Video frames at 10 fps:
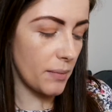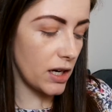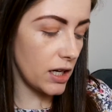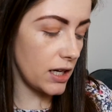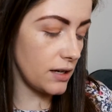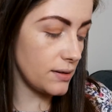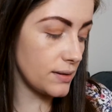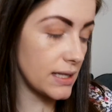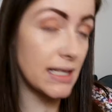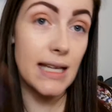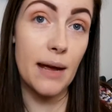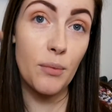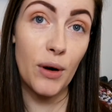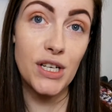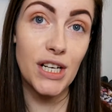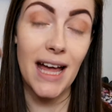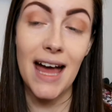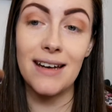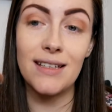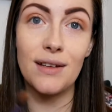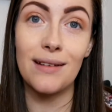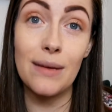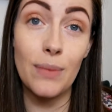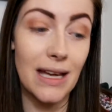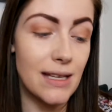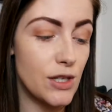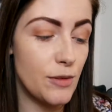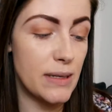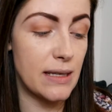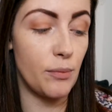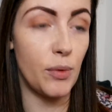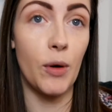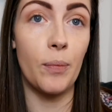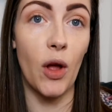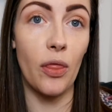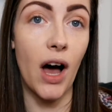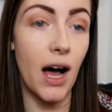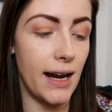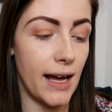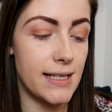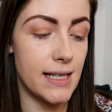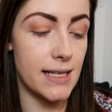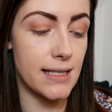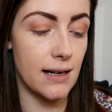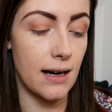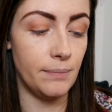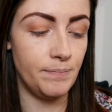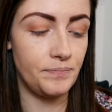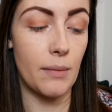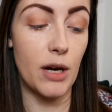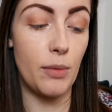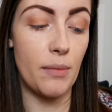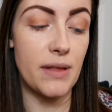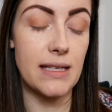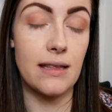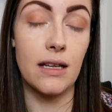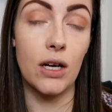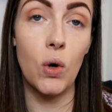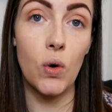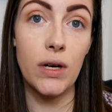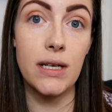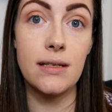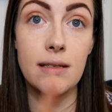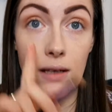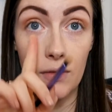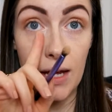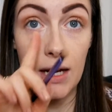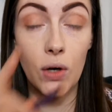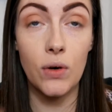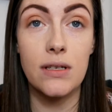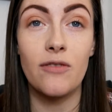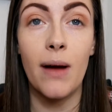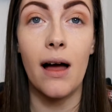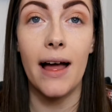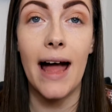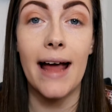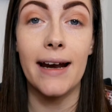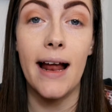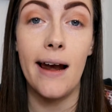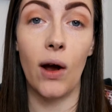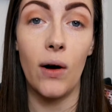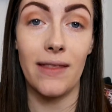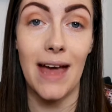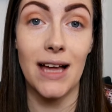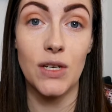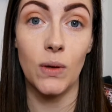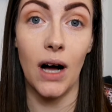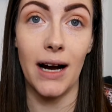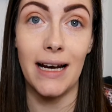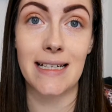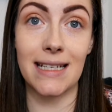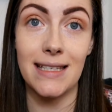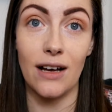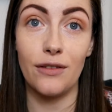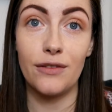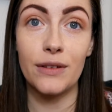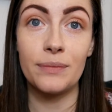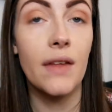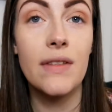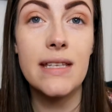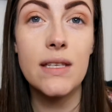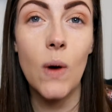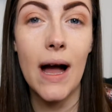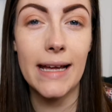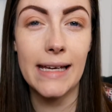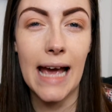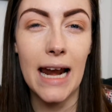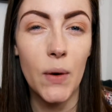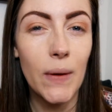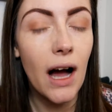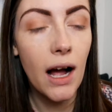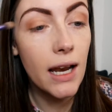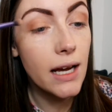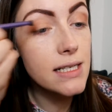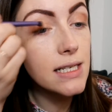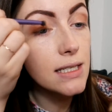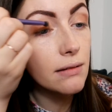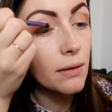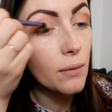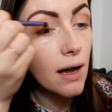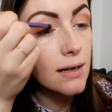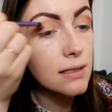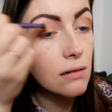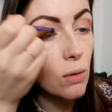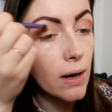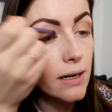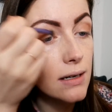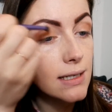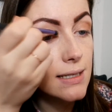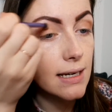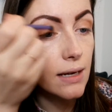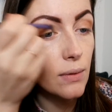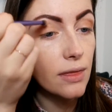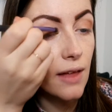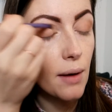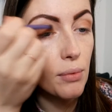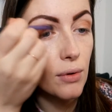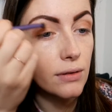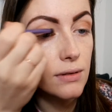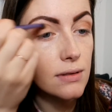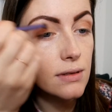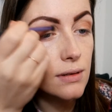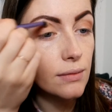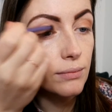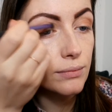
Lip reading: I'm going to use the same brush again, so keeping it super simple, on the highlighter this time. I'm going to pop this in the corners, on the inner corners of my eye and along the actual eyelid itself. This is quite a yellowy highlighter, so it works quite nicely with that bronze.